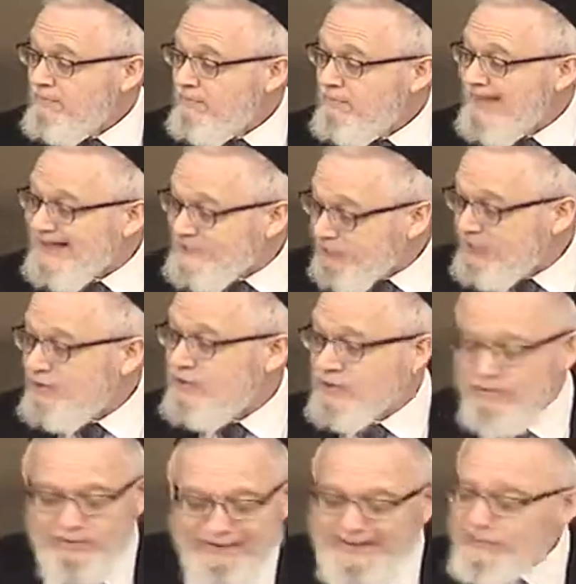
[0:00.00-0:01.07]
That's what the
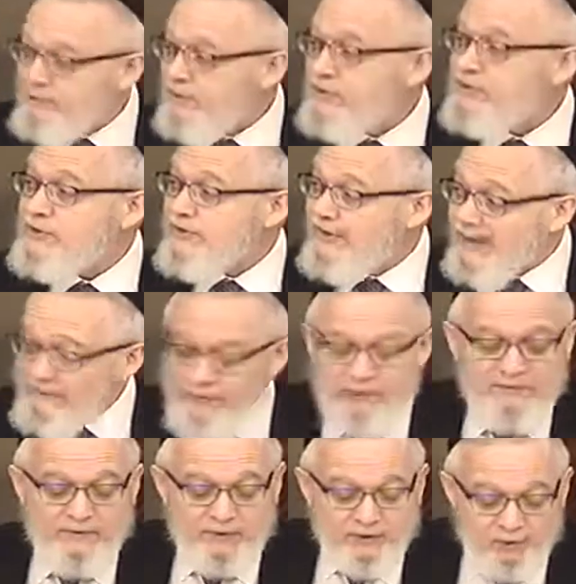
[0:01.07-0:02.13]
that. So therefore,
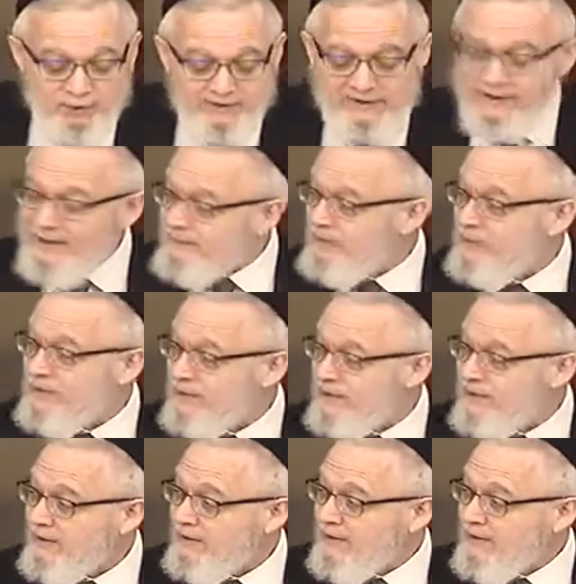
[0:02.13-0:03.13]
if you do it deliberately,